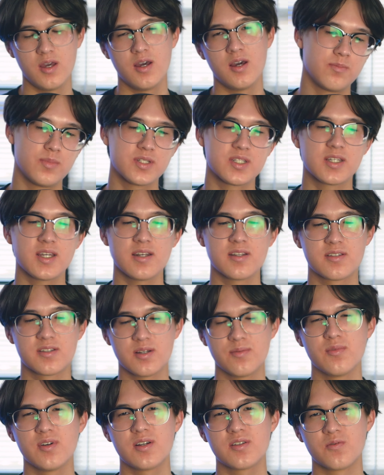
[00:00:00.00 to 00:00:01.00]
but to kind of
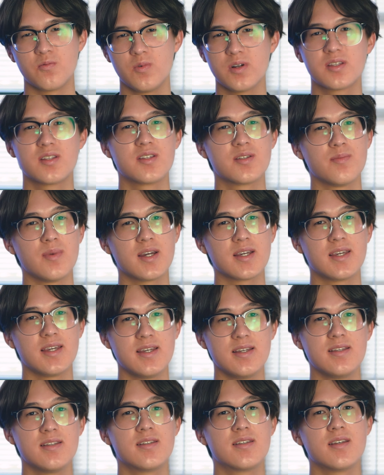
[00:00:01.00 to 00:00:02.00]
summarize what this mic
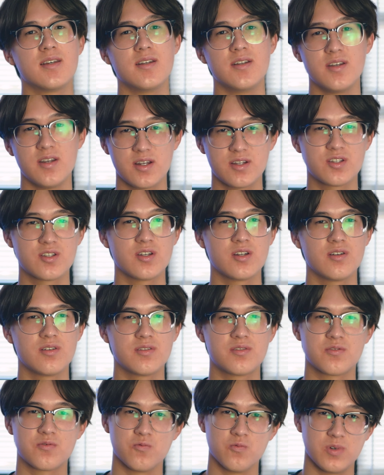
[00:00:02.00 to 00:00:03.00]
is in a nutshell,
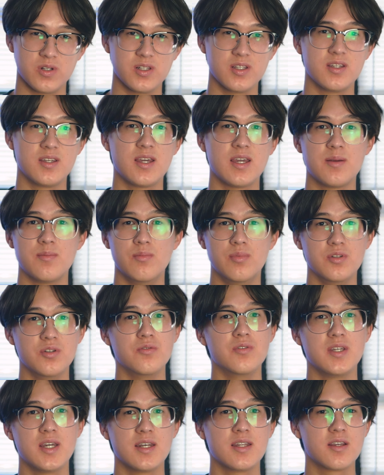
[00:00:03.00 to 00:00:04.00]
it's really a Blue
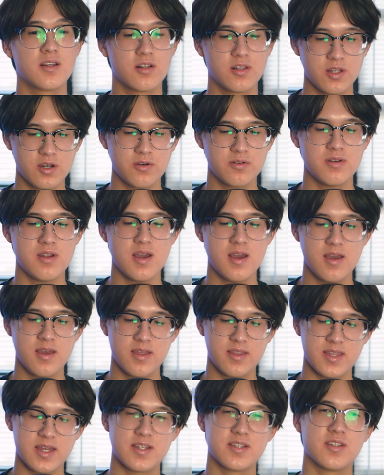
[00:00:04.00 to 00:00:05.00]
Yeti clone
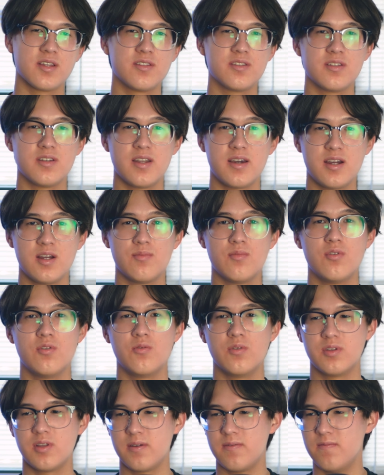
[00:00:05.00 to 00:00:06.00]
that is undeniable
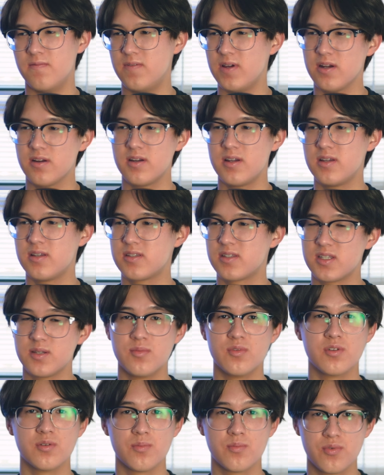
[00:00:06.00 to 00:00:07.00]
with a very
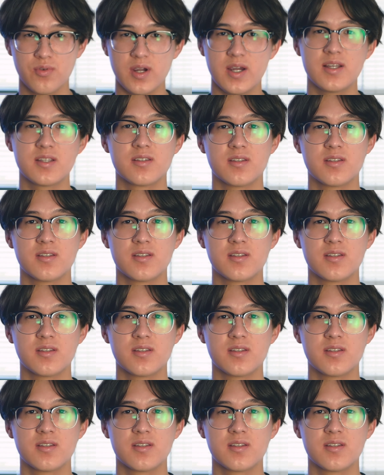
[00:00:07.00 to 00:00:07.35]
similar price